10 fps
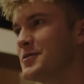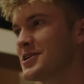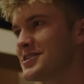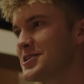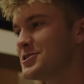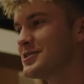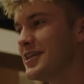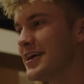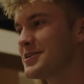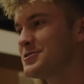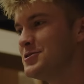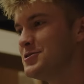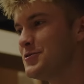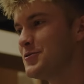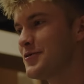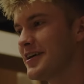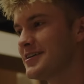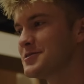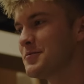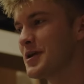because I just like to do
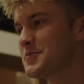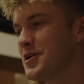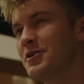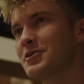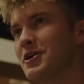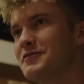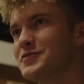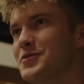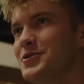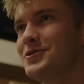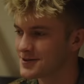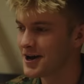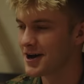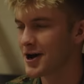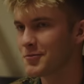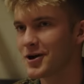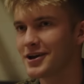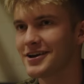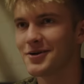things that make me uncomfortable. Yeah, I'm ready.